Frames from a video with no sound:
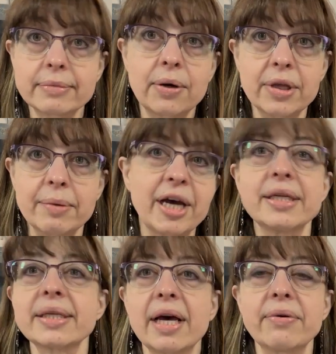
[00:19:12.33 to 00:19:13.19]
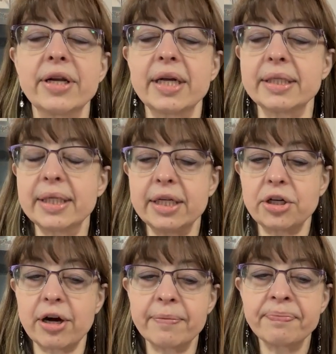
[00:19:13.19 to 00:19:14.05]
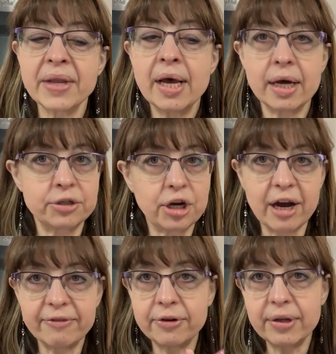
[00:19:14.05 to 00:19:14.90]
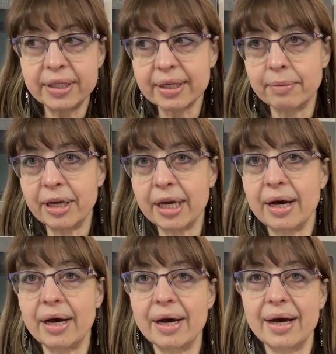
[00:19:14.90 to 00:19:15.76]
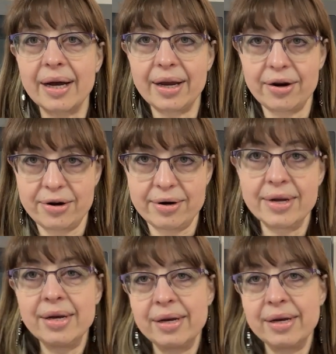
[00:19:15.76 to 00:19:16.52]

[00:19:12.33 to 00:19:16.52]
Holy Mess calorie density chart. A chaffle is going to be higher.